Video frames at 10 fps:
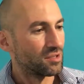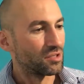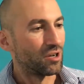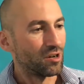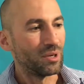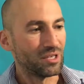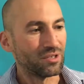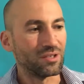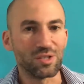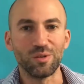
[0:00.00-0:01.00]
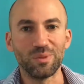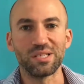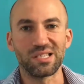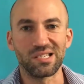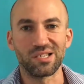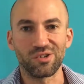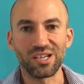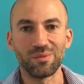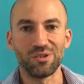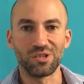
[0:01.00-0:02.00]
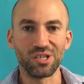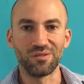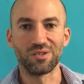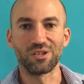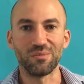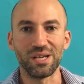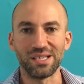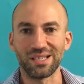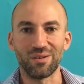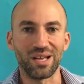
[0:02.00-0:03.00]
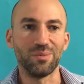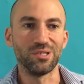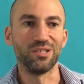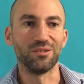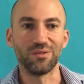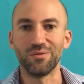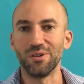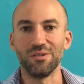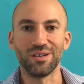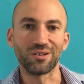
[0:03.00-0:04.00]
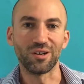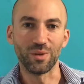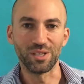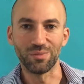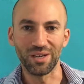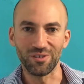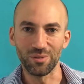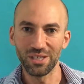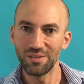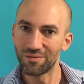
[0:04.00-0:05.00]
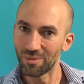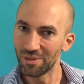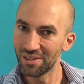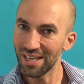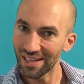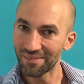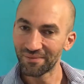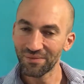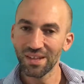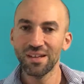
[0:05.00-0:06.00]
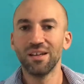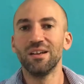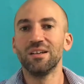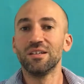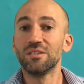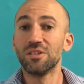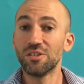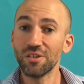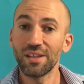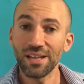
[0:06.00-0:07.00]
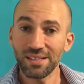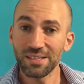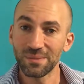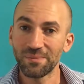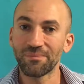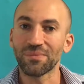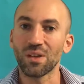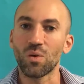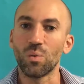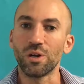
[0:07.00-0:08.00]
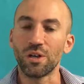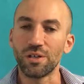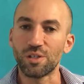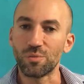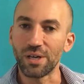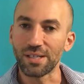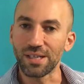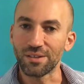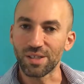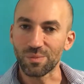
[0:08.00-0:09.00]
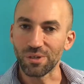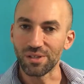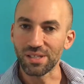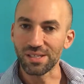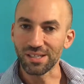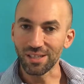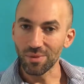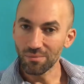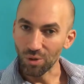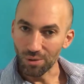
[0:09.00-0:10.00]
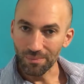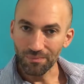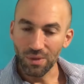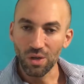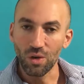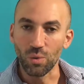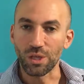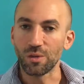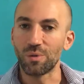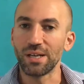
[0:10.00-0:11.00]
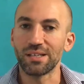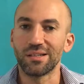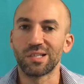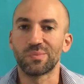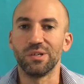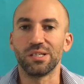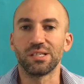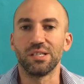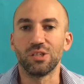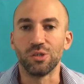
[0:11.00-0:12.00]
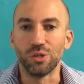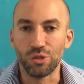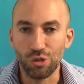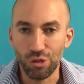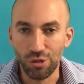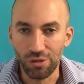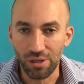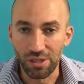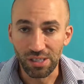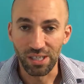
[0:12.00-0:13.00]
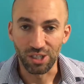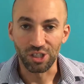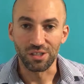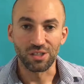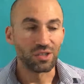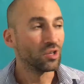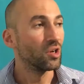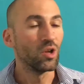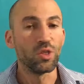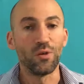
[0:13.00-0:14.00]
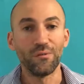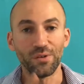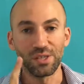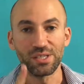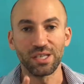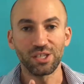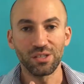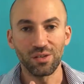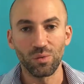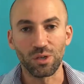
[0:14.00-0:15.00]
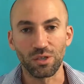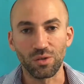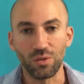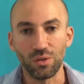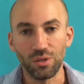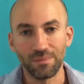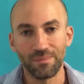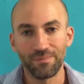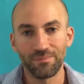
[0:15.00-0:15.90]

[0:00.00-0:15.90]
to, oh my goodness, your business is incredible. Your services are amazing. I would absolutely refer you and I can't wait to buy from you again. To do that, we're going to break down this process a little bit more. We're going to break down this process into two sections. The first section we're going to call